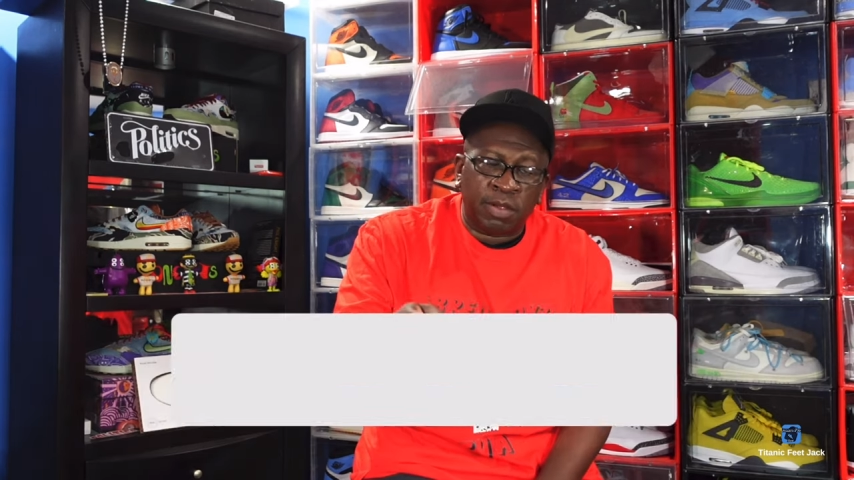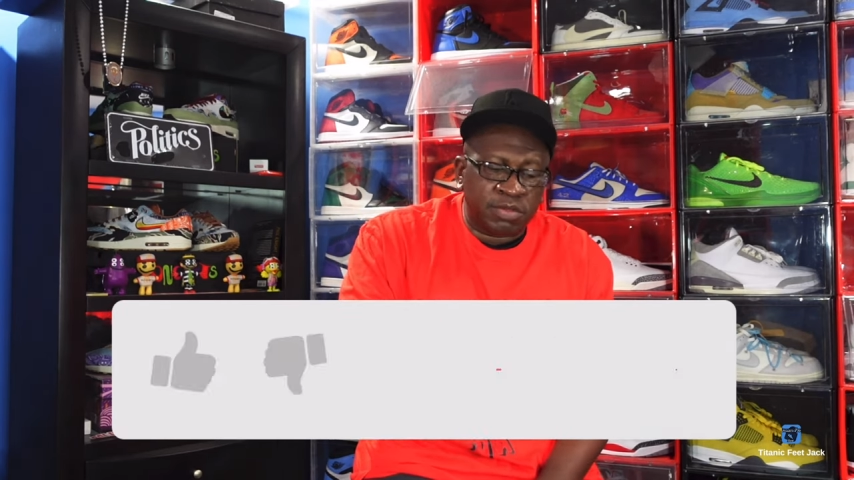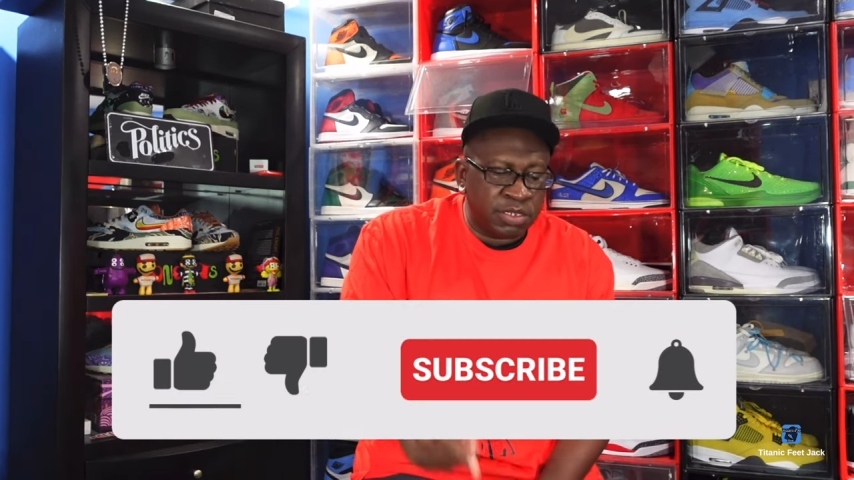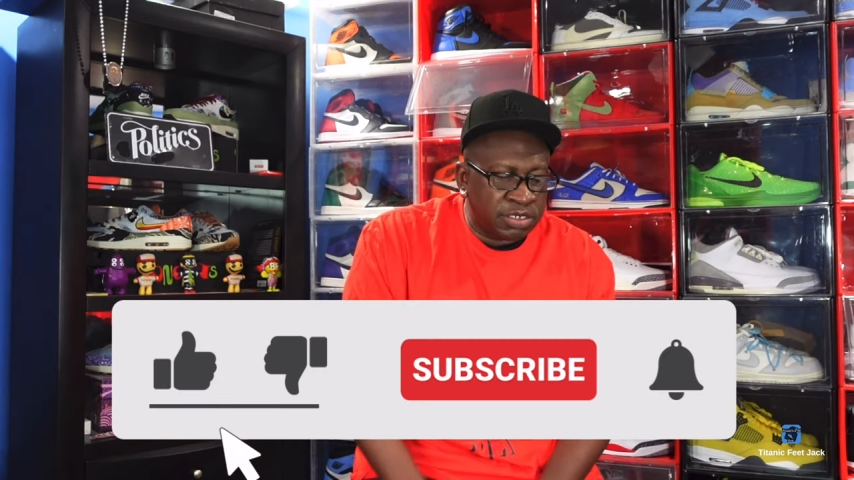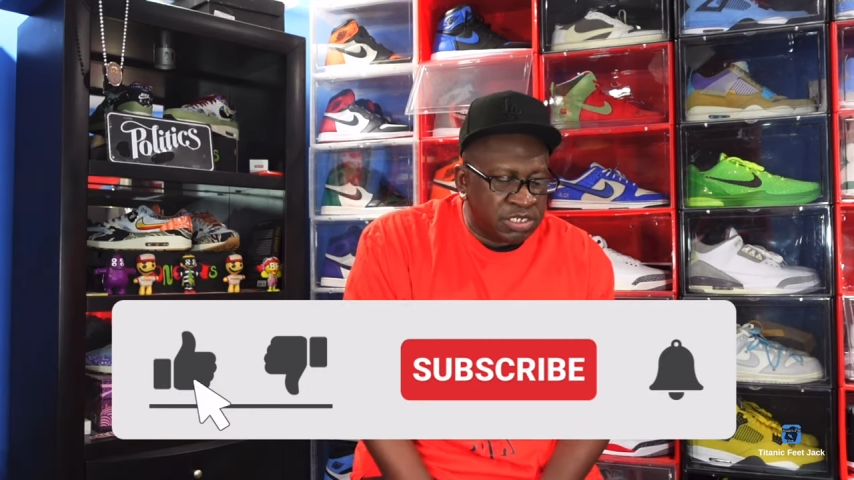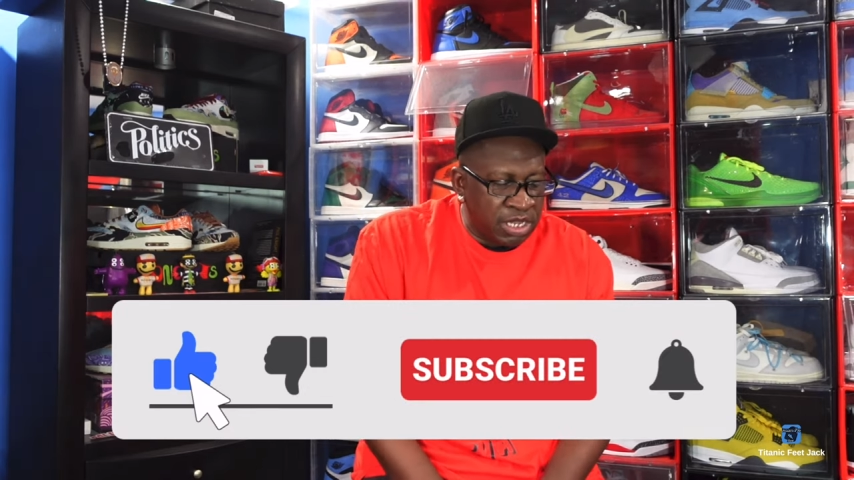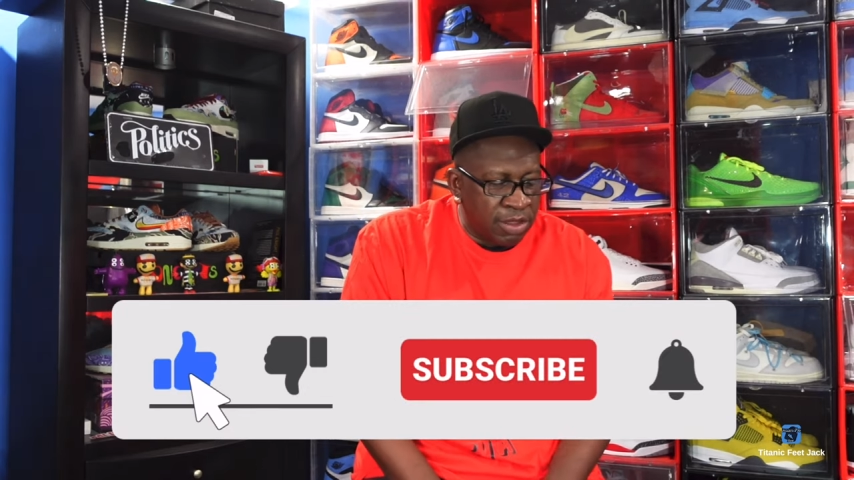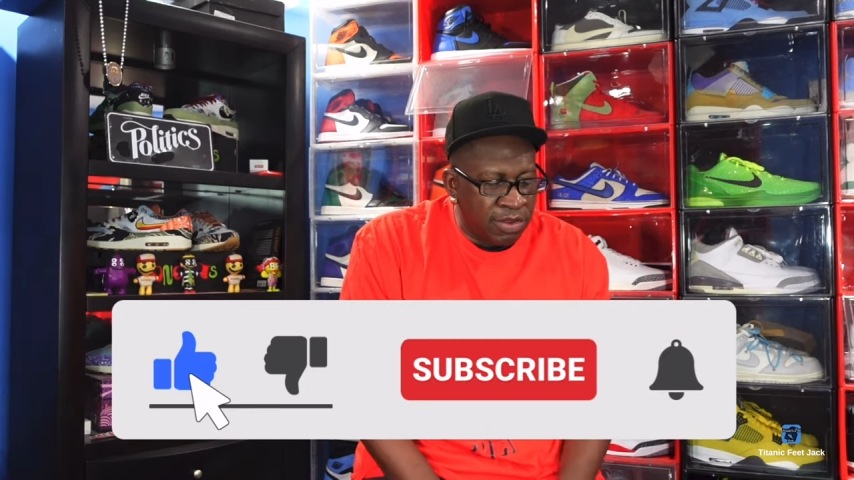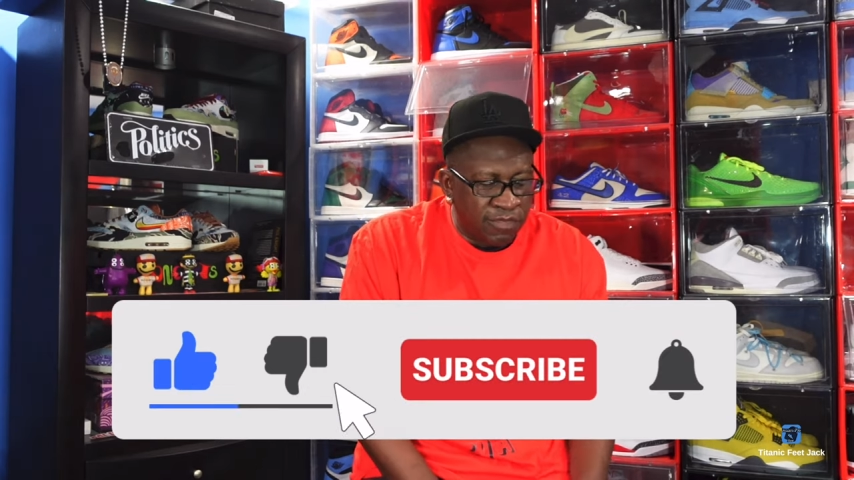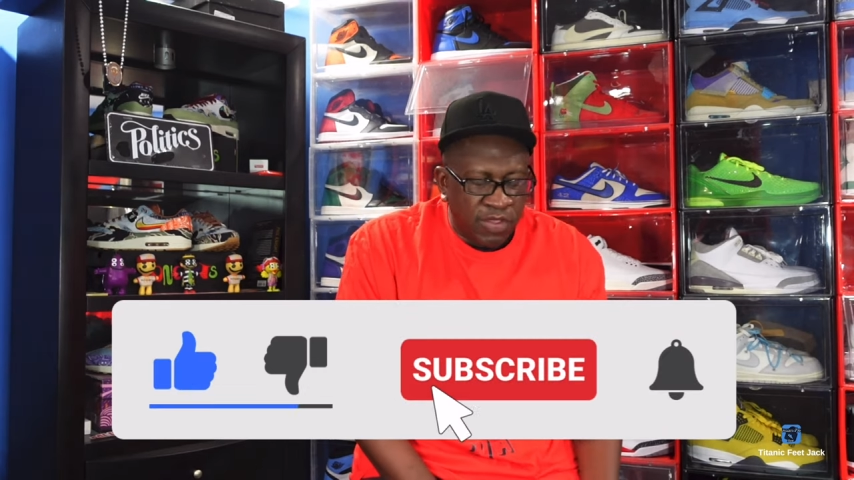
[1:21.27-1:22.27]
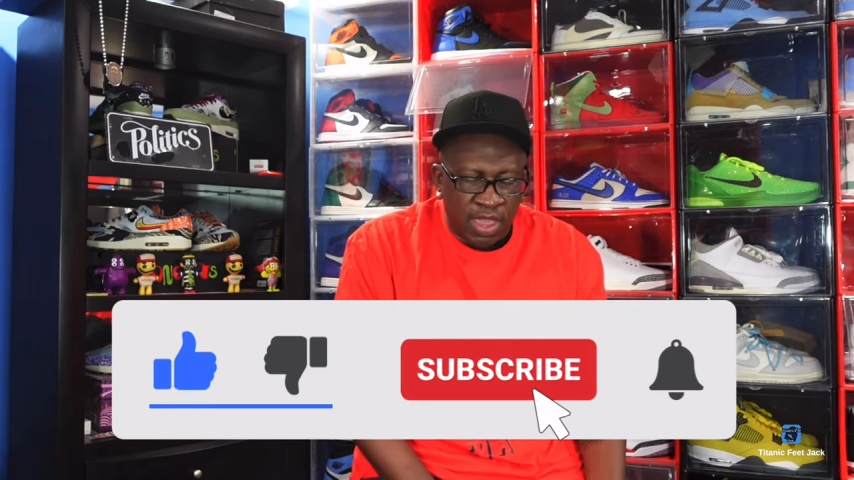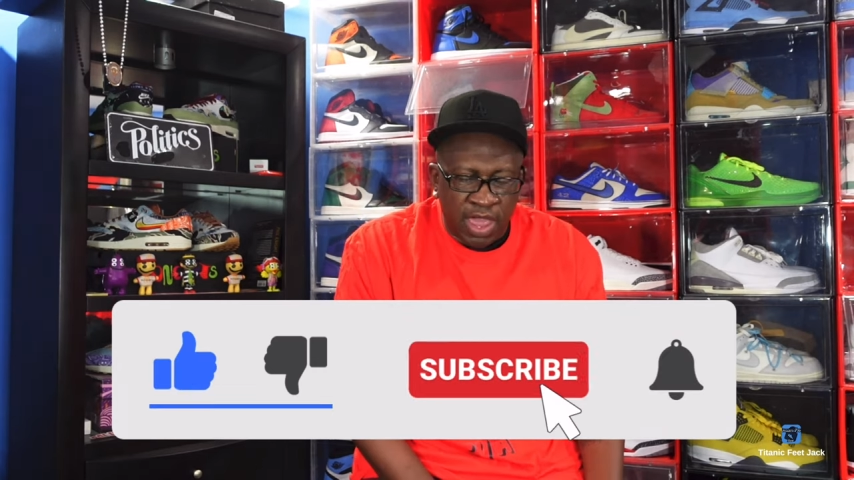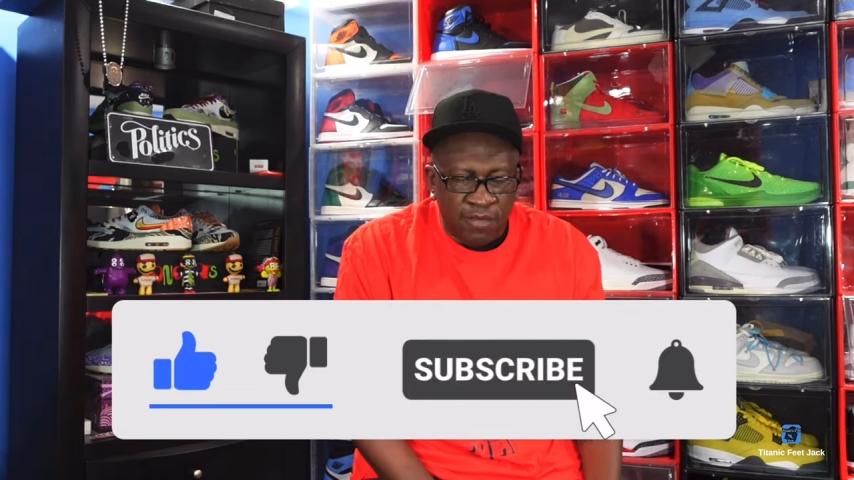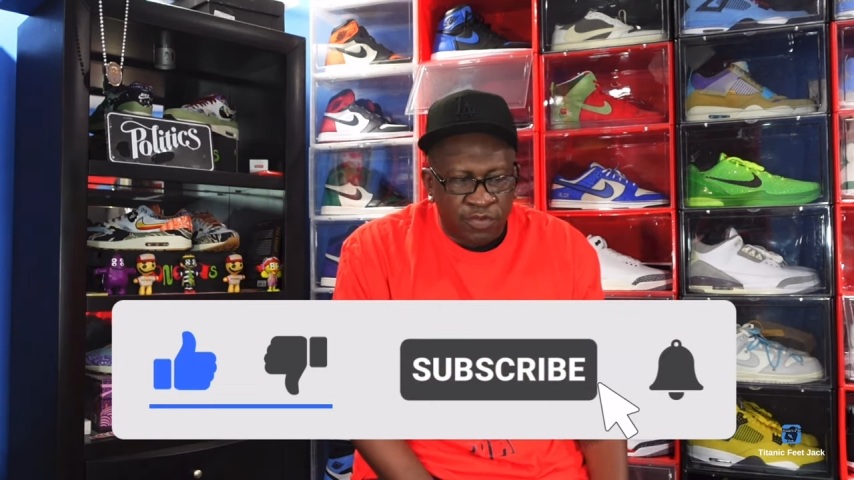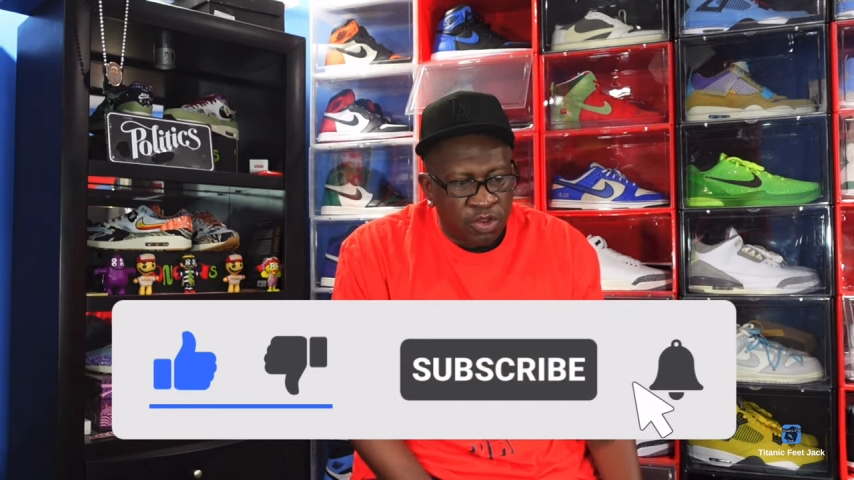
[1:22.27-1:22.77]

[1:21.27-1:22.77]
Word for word: up to the channel if you haven't